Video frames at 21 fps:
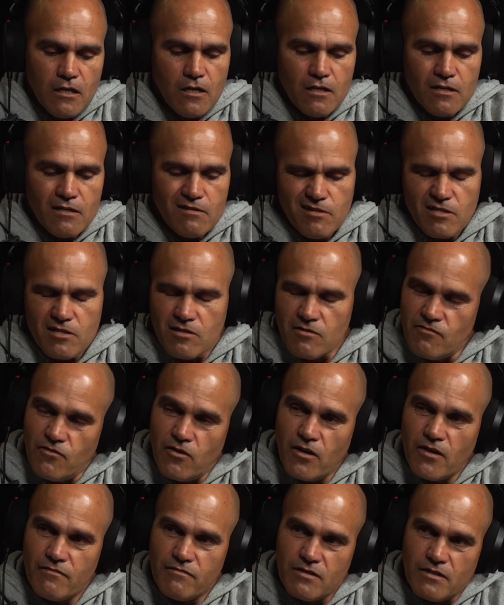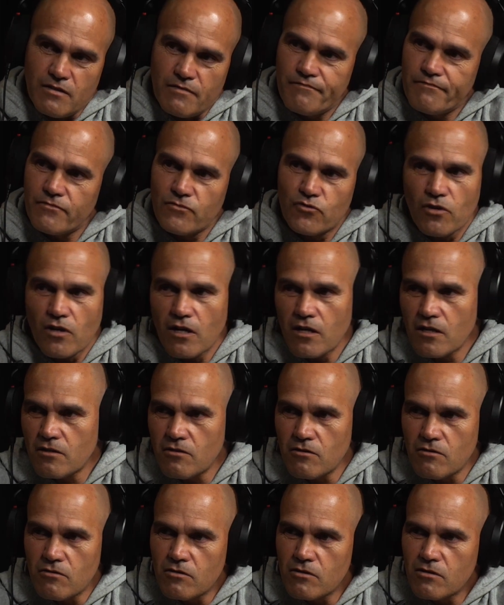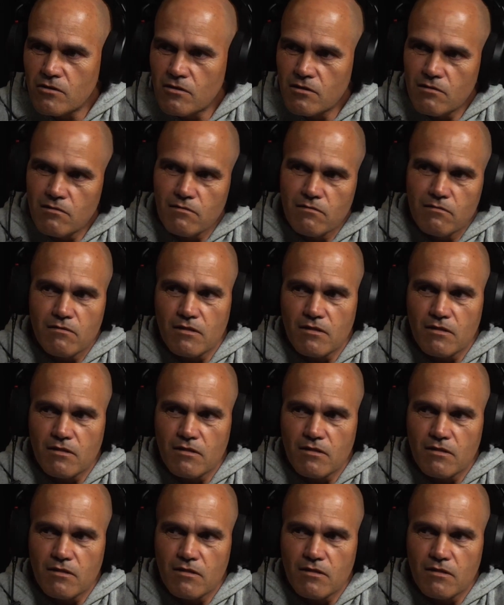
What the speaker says: just surviving drug use,